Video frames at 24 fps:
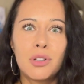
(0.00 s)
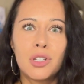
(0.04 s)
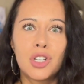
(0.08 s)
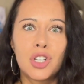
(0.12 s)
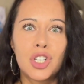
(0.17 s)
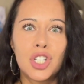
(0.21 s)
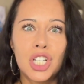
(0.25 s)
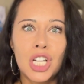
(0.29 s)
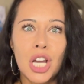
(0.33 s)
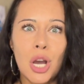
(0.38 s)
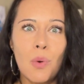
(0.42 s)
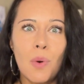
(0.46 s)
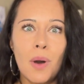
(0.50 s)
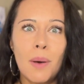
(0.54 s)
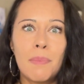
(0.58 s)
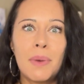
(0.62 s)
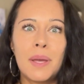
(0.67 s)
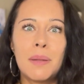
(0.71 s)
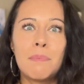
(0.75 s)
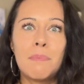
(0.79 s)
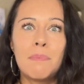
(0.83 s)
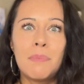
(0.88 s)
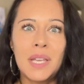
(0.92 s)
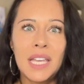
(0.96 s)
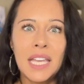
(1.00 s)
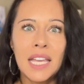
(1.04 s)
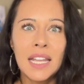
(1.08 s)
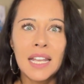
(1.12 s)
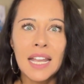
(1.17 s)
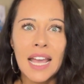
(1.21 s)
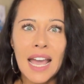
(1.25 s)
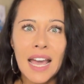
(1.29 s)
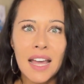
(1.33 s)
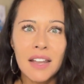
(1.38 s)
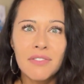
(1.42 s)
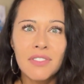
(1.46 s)
to show up and be an
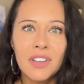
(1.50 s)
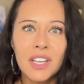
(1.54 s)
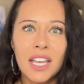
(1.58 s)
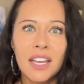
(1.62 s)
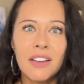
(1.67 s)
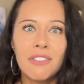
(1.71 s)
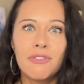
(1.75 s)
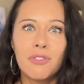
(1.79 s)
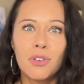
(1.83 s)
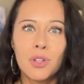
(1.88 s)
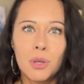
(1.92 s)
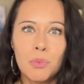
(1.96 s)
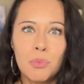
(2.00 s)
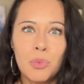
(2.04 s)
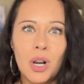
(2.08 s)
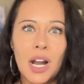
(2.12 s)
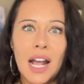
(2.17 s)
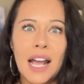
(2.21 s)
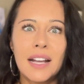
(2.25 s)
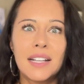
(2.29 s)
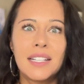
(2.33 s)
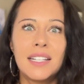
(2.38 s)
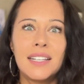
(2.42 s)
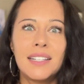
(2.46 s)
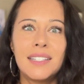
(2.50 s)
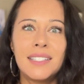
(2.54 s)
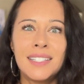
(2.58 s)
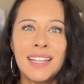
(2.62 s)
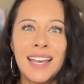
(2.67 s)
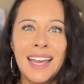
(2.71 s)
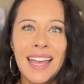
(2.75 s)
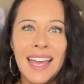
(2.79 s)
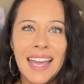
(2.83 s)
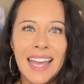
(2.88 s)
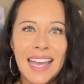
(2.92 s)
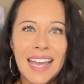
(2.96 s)
advocate for the practice
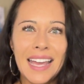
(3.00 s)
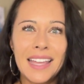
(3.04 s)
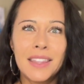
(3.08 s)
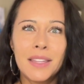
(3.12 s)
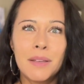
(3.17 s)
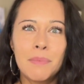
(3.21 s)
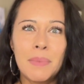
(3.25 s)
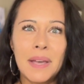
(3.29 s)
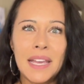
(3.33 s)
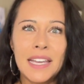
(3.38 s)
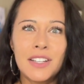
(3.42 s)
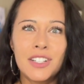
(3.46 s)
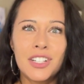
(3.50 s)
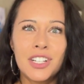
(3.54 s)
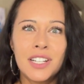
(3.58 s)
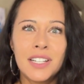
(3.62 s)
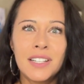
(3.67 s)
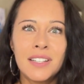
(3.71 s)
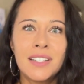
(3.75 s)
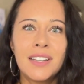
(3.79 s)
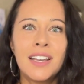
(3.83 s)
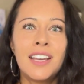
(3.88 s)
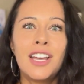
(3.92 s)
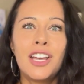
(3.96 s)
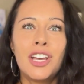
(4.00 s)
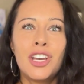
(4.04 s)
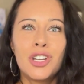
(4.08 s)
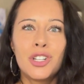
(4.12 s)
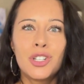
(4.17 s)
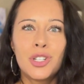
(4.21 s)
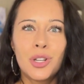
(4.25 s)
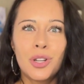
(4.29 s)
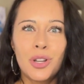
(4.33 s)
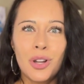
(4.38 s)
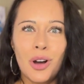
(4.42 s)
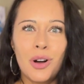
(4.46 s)
and the patient
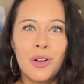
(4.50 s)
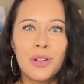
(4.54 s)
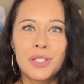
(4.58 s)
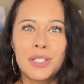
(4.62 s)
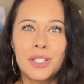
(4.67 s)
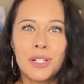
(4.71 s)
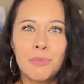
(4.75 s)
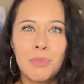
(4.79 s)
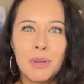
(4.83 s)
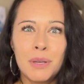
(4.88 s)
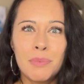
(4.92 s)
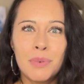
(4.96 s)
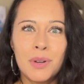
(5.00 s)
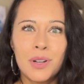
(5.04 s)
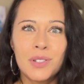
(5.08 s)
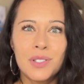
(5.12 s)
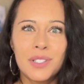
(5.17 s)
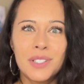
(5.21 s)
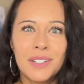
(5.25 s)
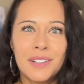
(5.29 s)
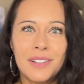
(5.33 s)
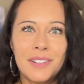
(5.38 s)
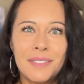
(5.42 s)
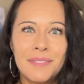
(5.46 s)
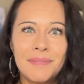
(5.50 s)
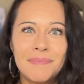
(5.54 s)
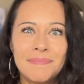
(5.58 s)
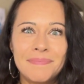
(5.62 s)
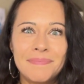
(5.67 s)
should also be personal.